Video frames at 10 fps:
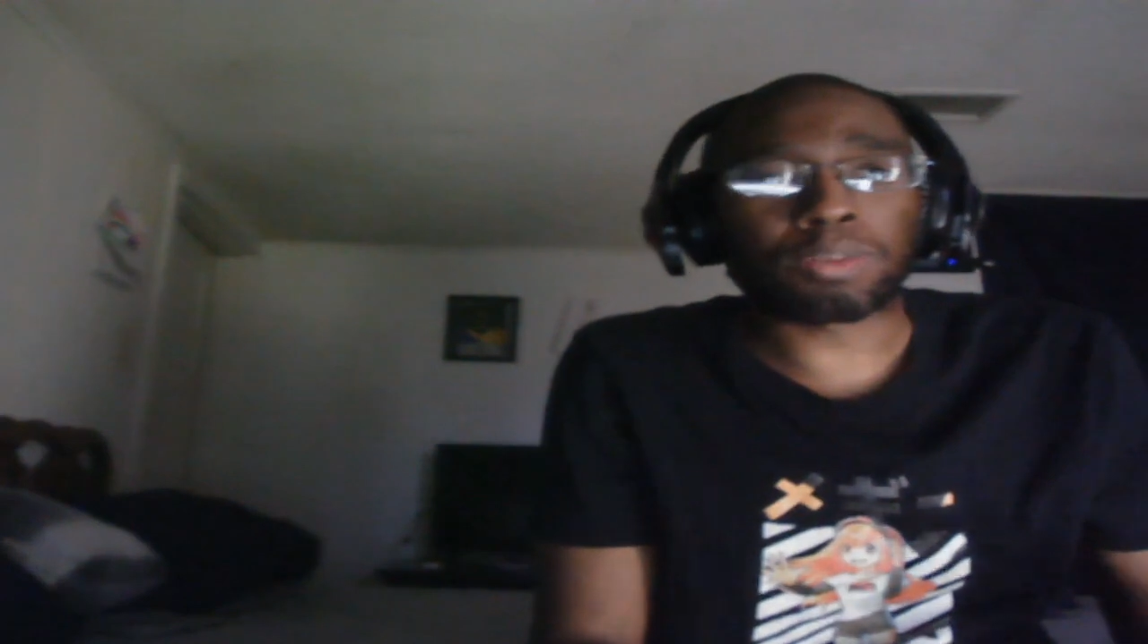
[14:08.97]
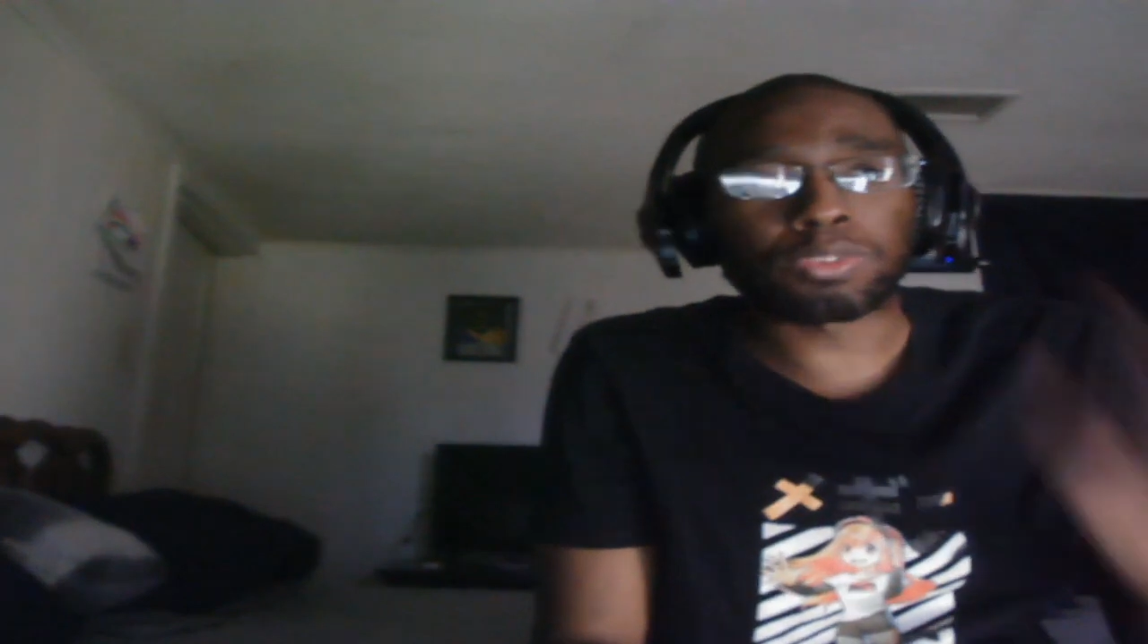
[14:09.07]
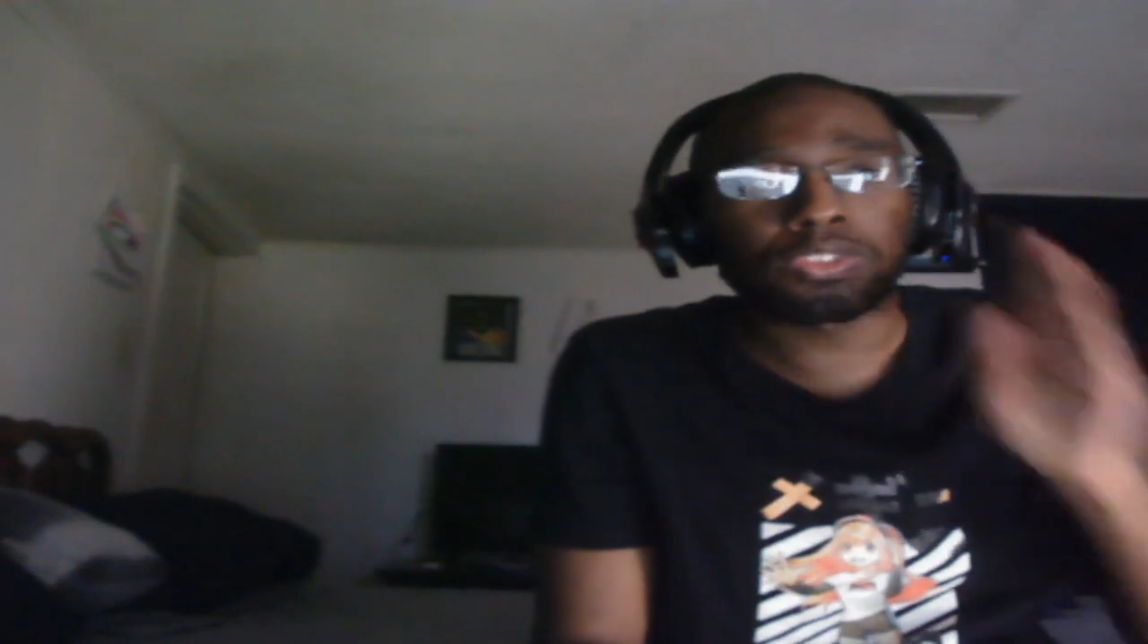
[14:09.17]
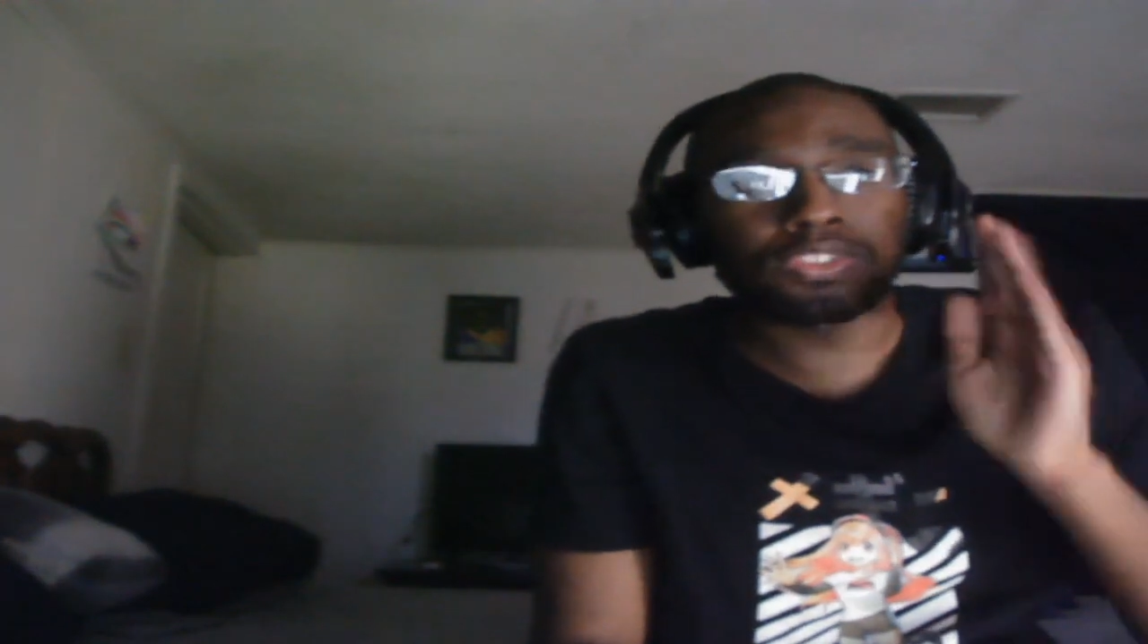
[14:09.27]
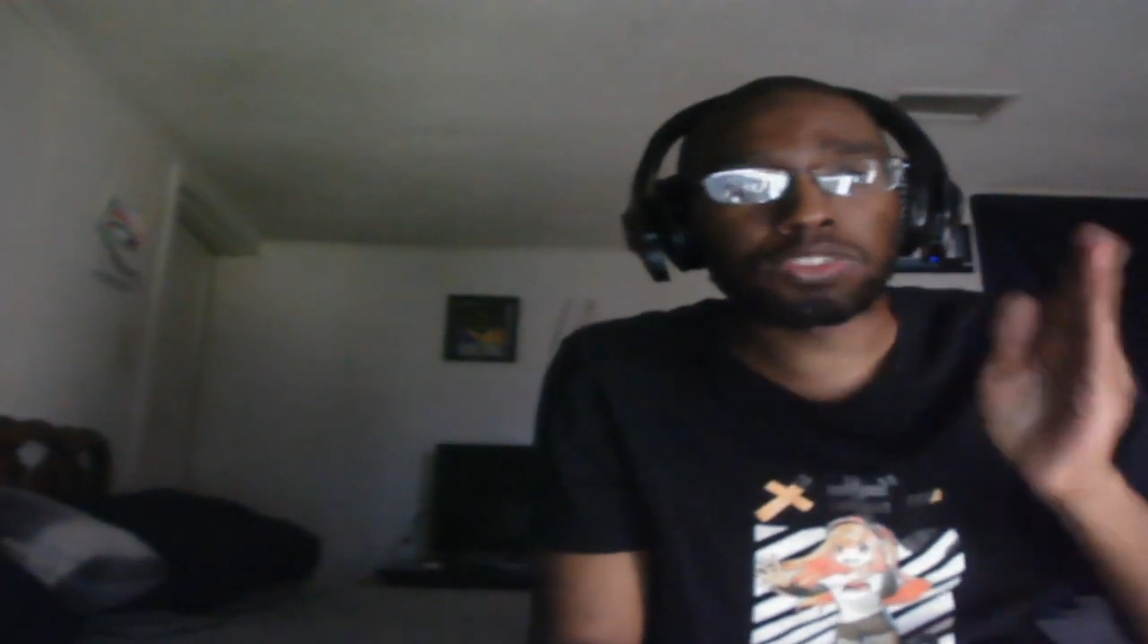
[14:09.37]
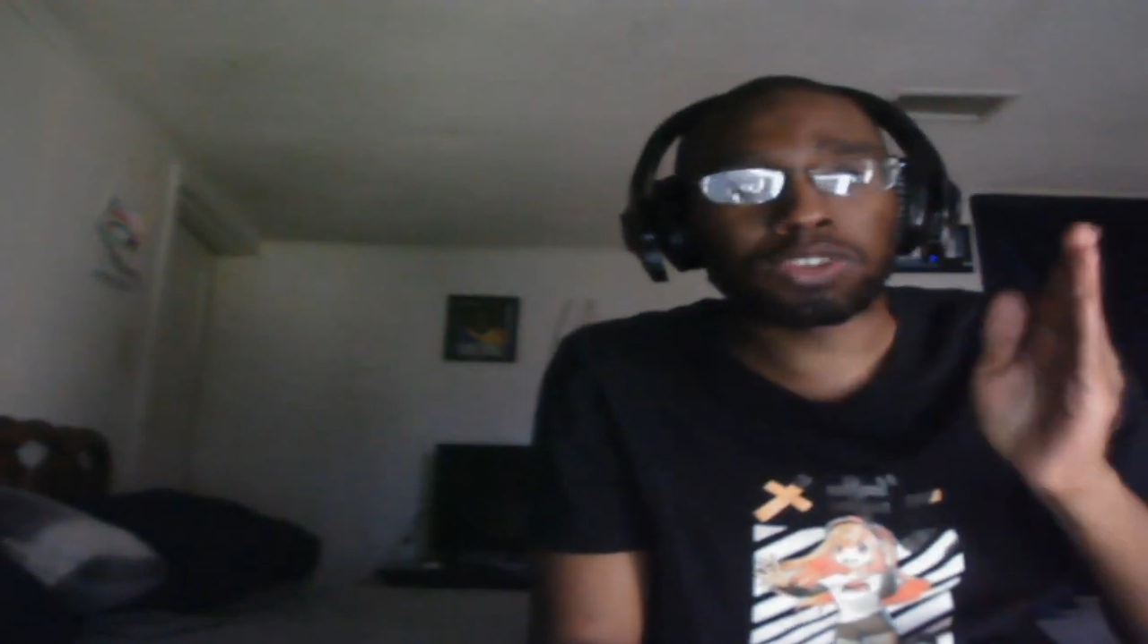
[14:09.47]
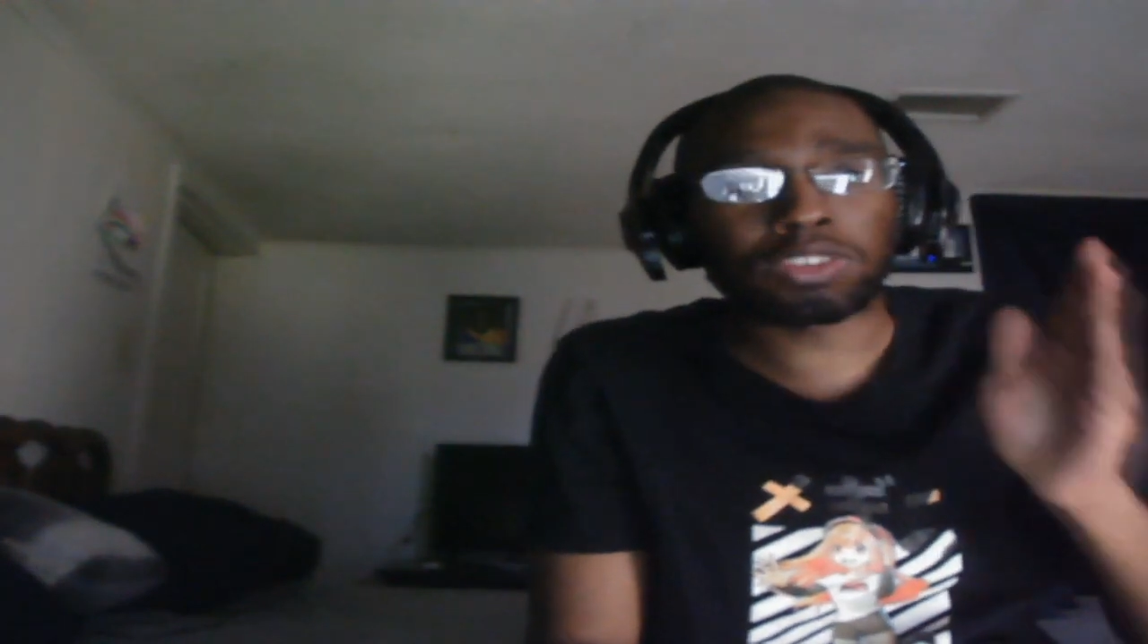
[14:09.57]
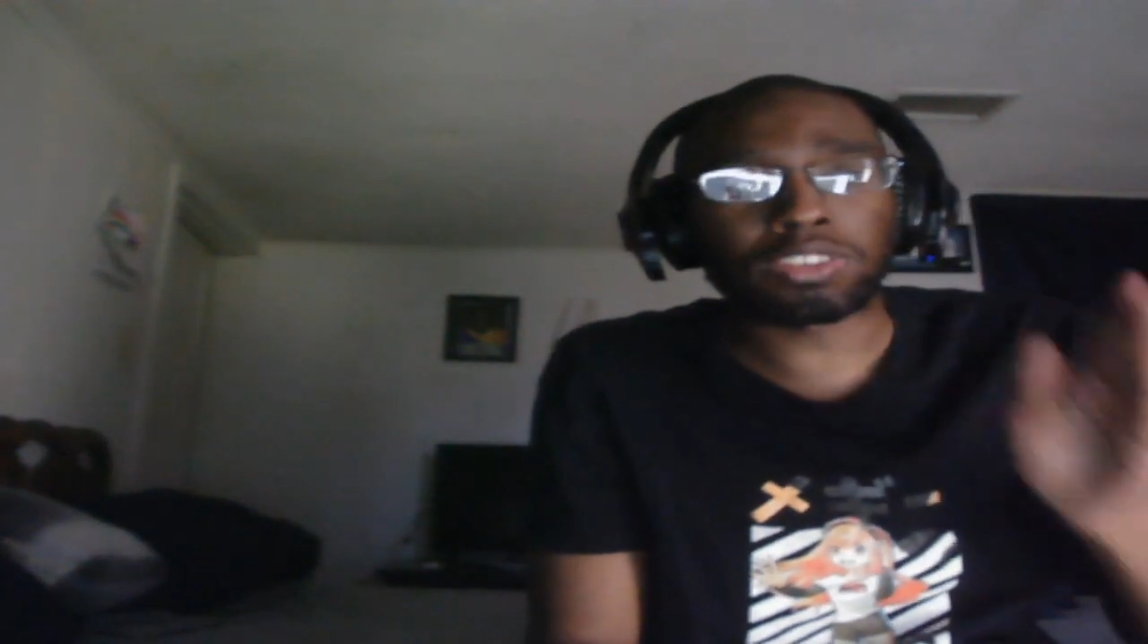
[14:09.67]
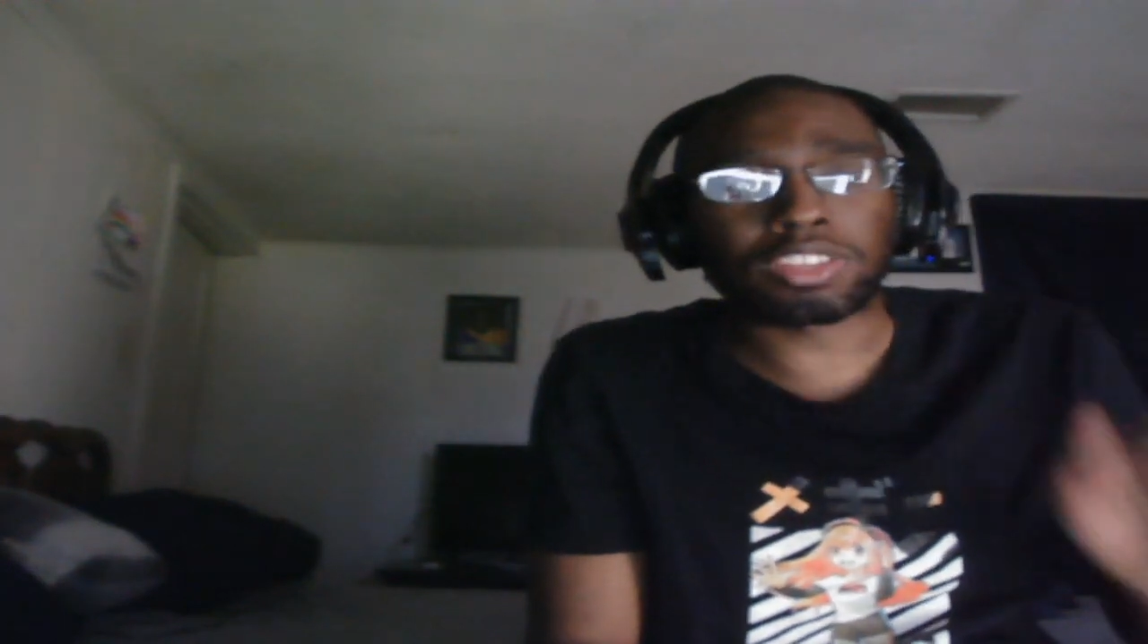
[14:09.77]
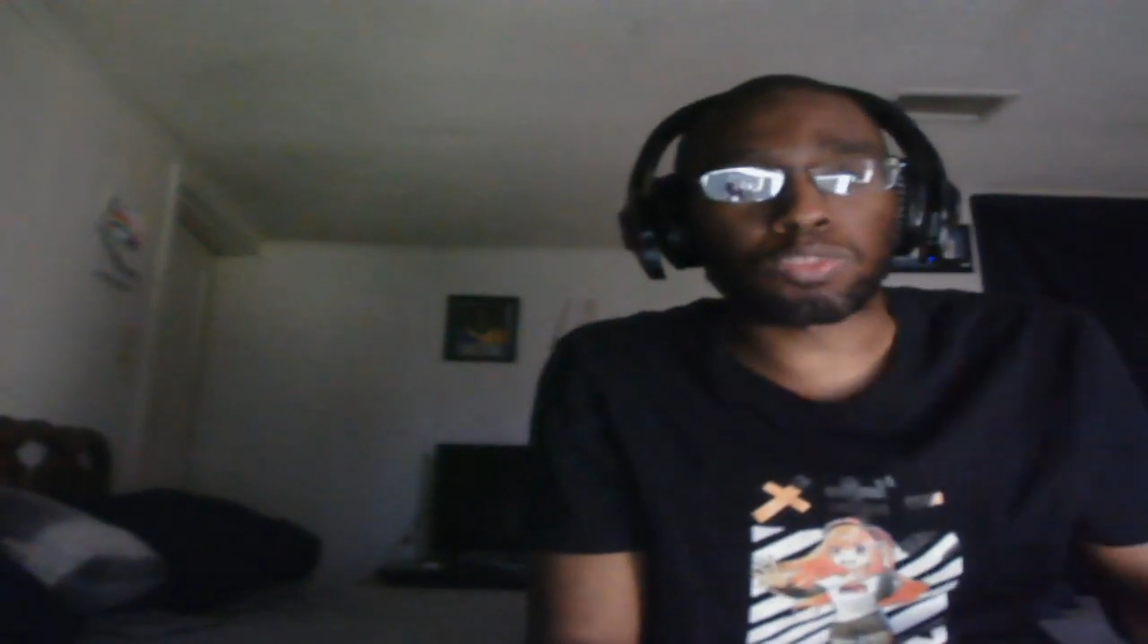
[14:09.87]
I will see you guys
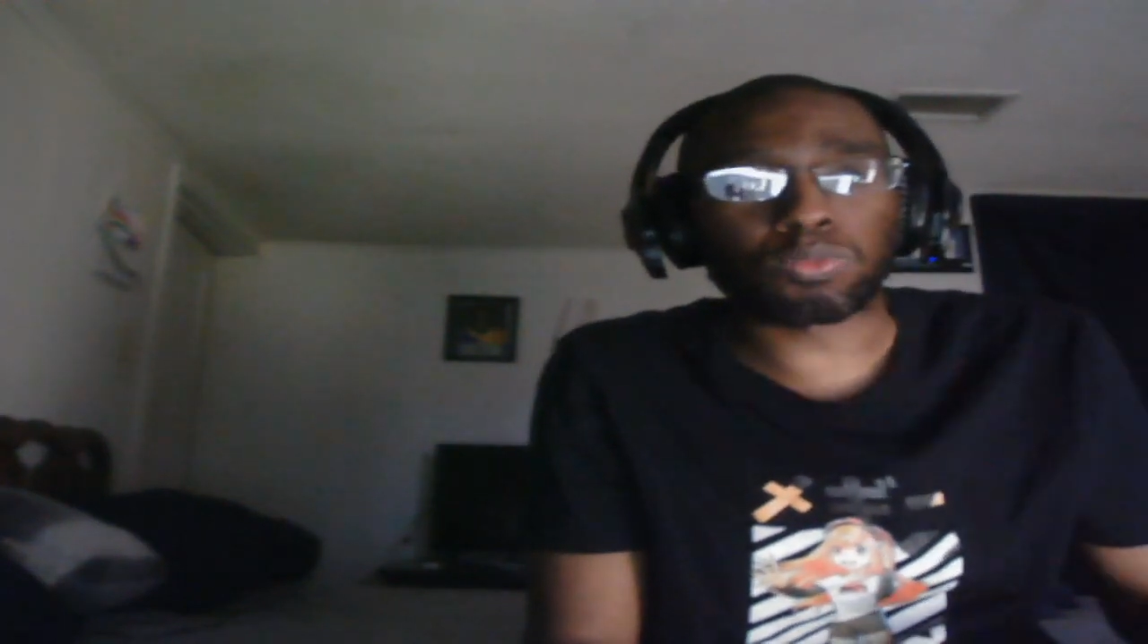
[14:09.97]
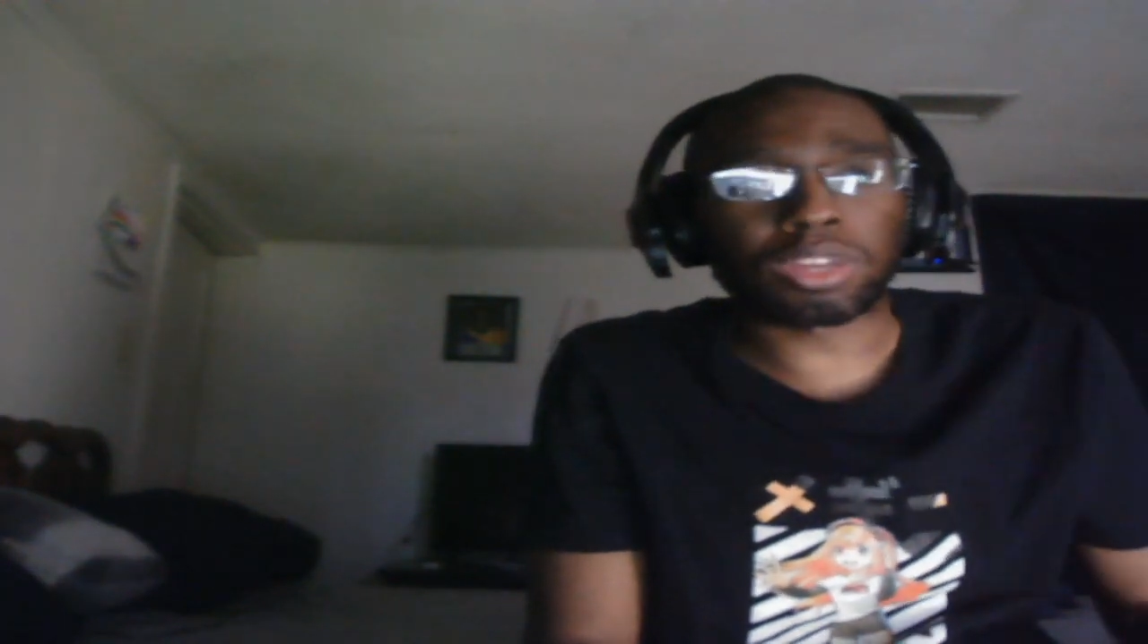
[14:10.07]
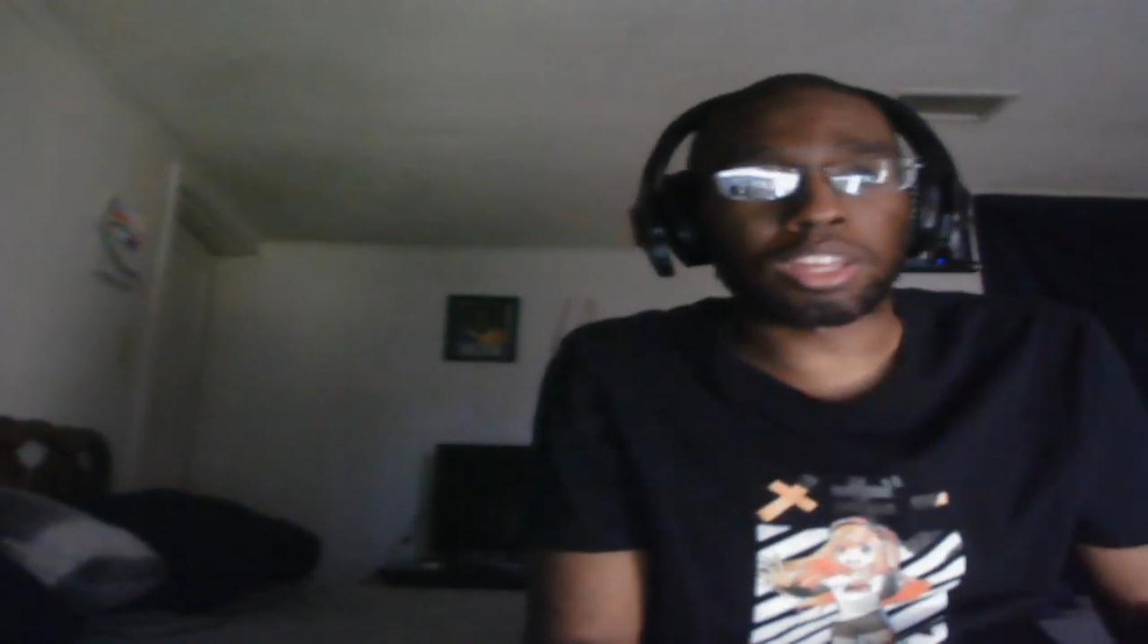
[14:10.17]
in the next one.